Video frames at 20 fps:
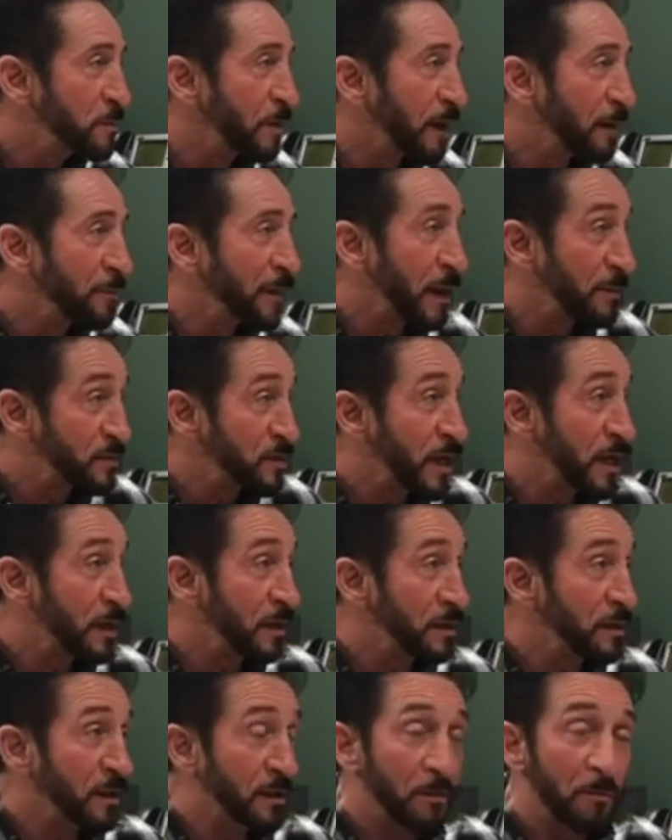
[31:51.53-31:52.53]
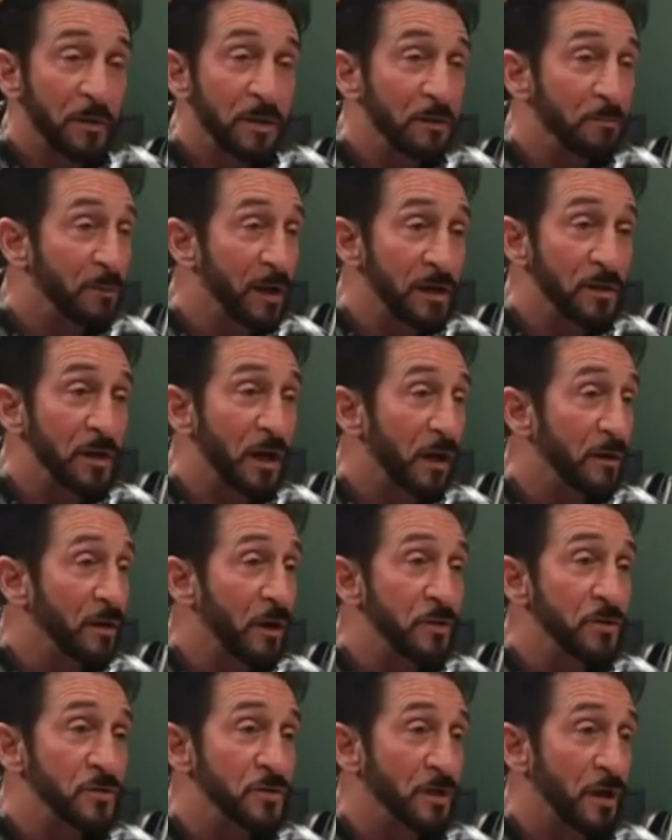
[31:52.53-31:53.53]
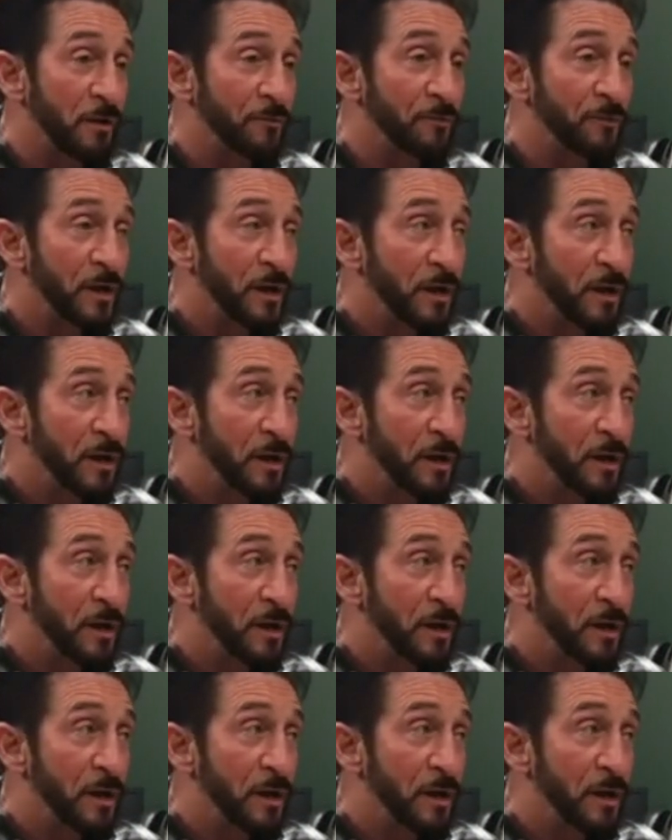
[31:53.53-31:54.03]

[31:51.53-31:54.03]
but I'm saying, you know, man, you got to know yourself.